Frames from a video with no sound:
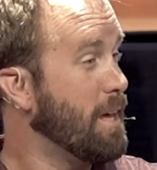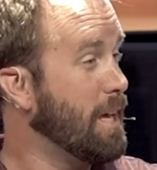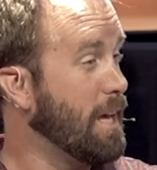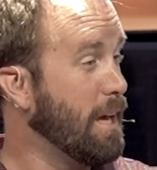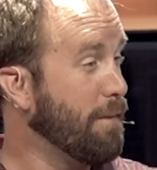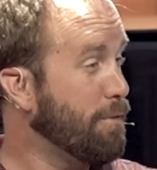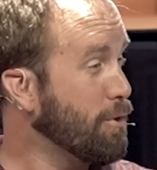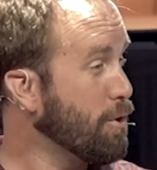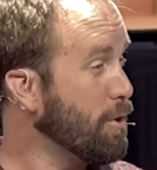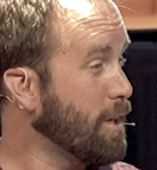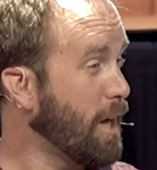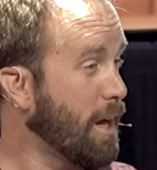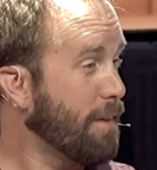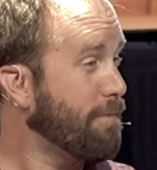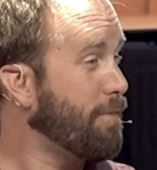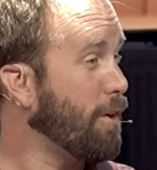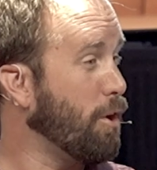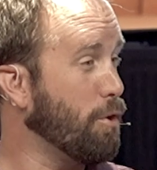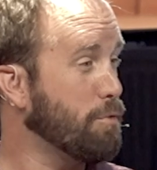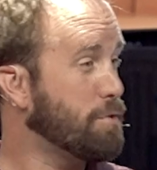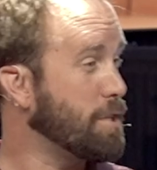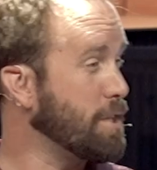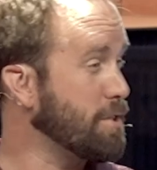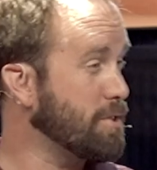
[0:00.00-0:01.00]
If you're not a
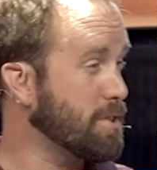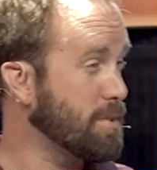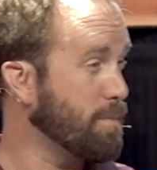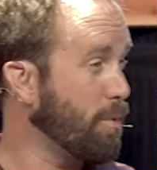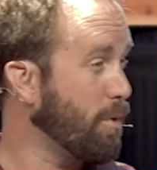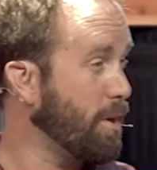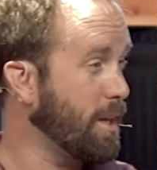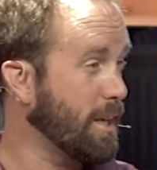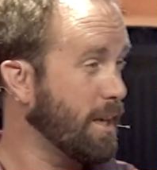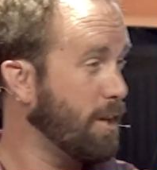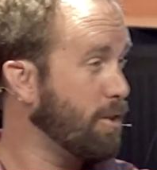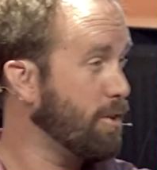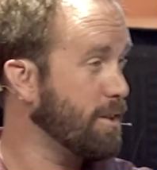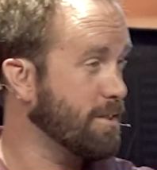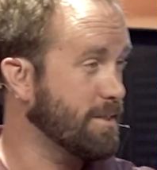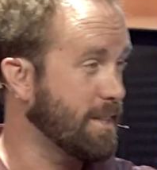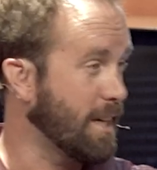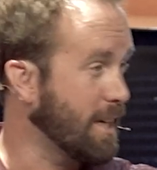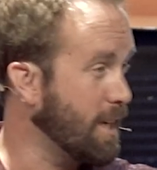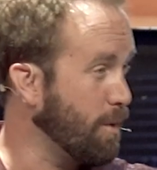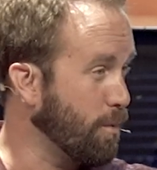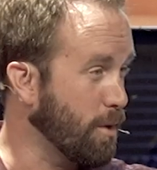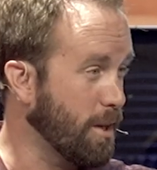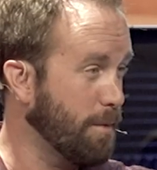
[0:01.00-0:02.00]
follower of Jesus this morning, here in a
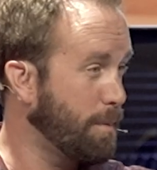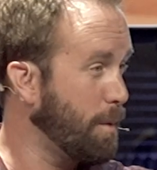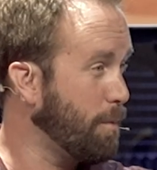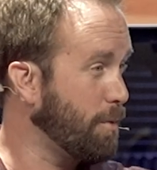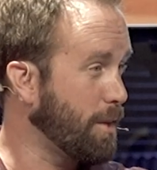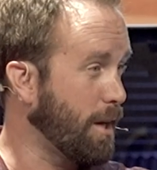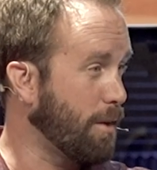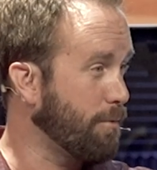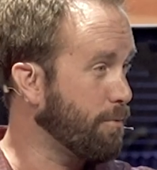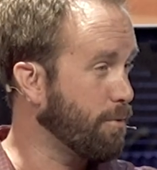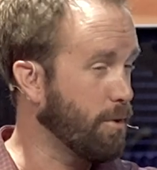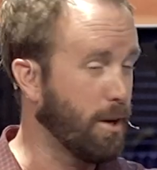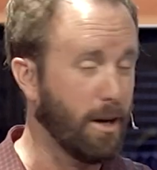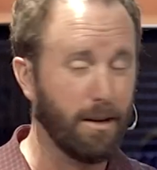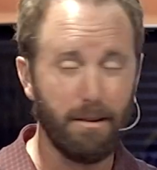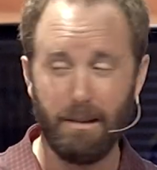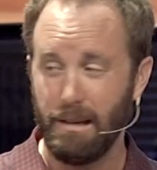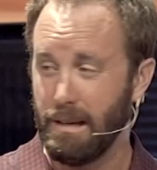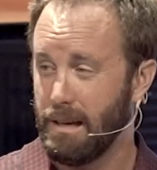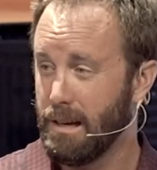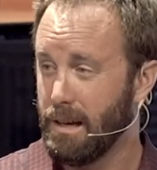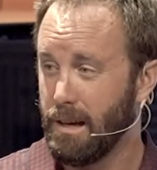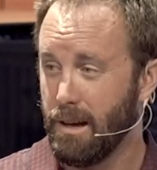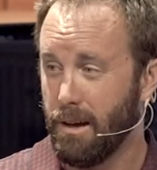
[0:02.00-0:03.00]
second, we're going to have people down front,
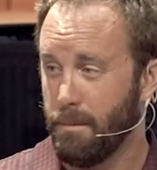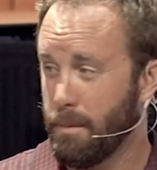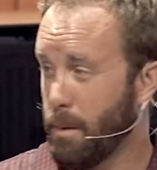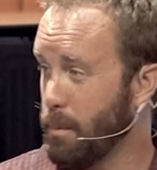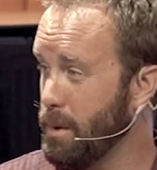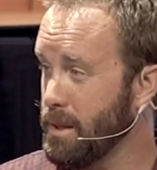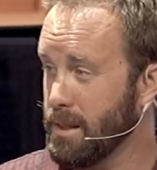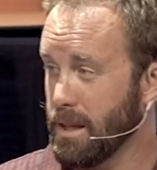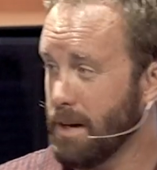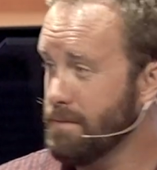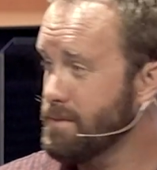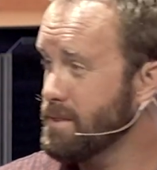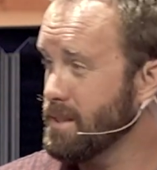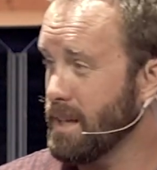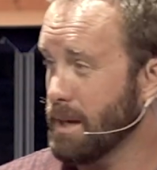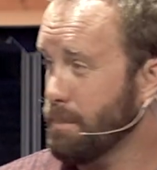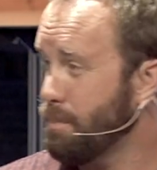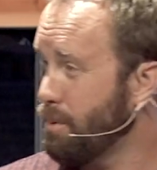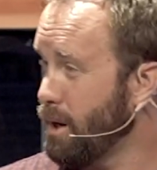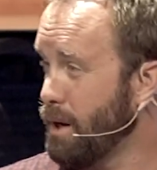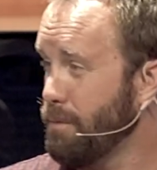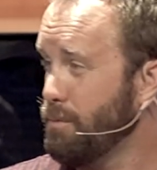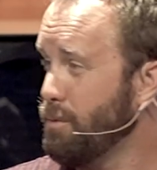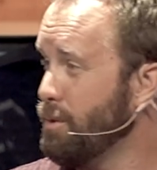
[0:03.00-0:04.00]
and we'd love to
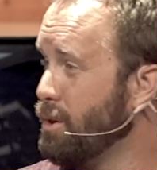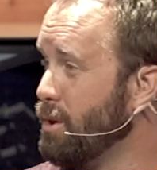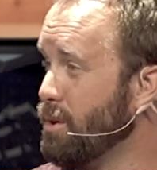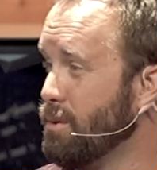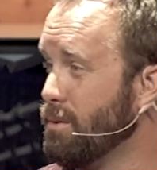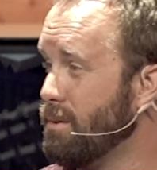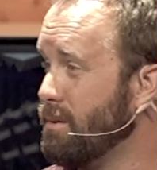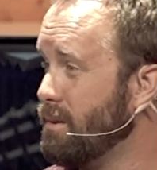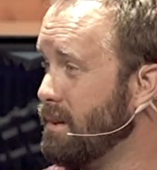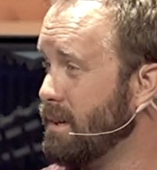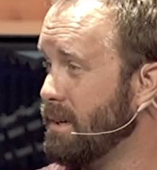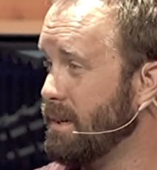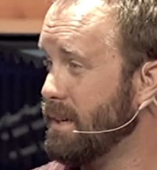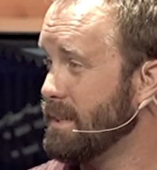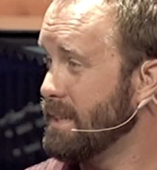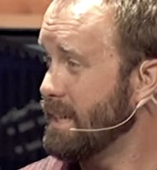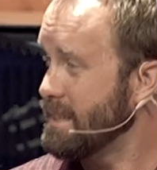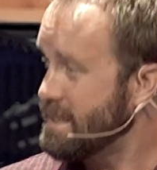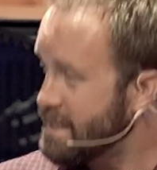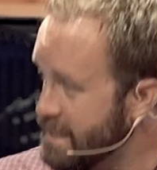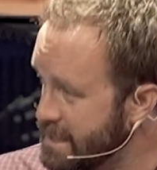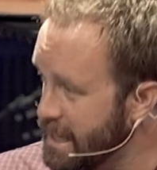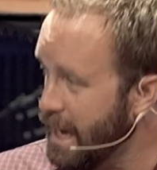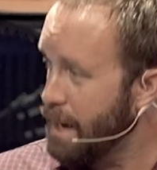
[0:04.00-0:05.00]
like pray for you.
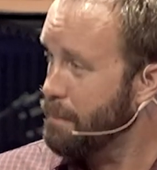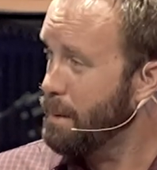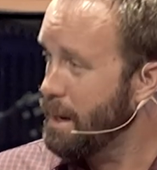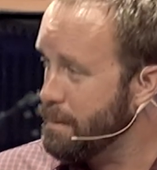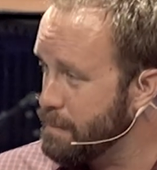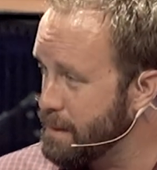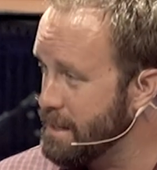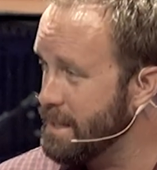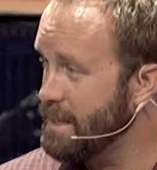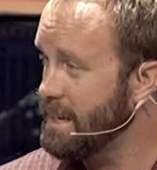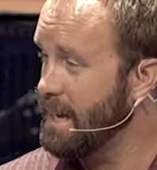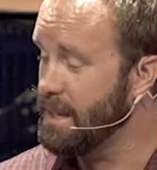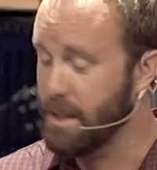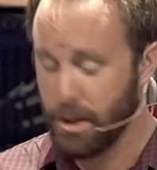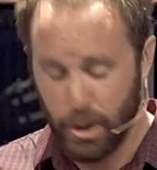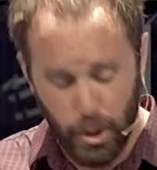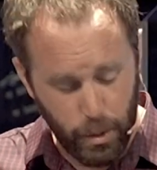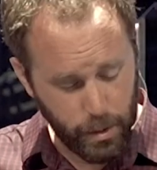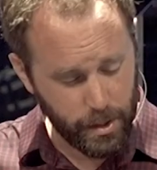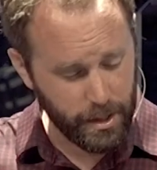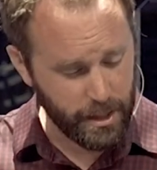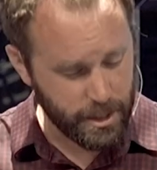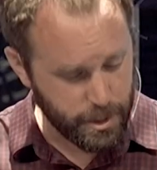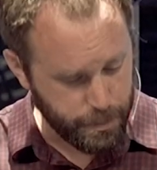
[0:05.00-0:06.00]
That today might be the day that
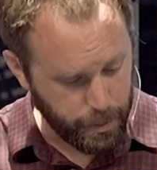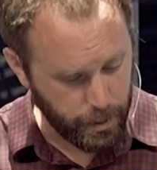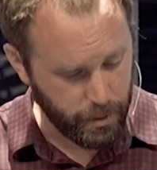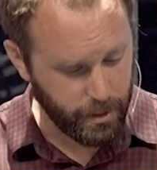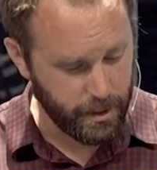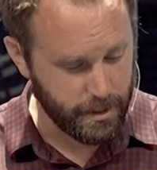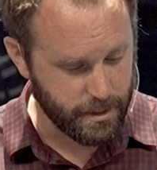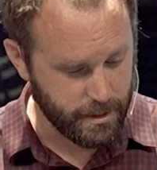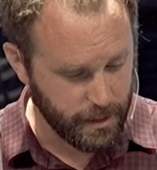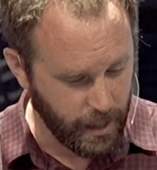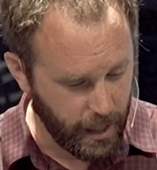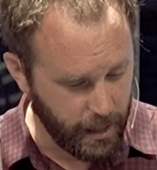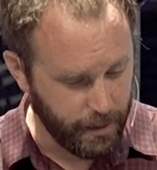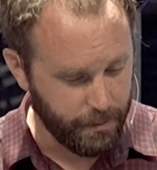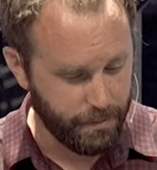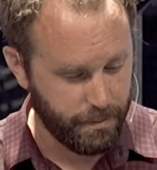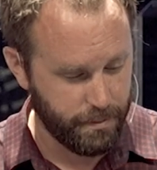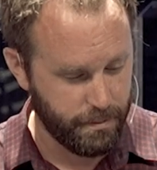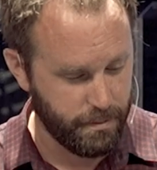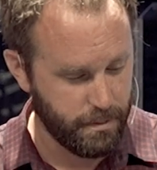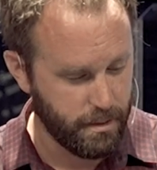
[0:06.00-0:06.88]
you can experience life.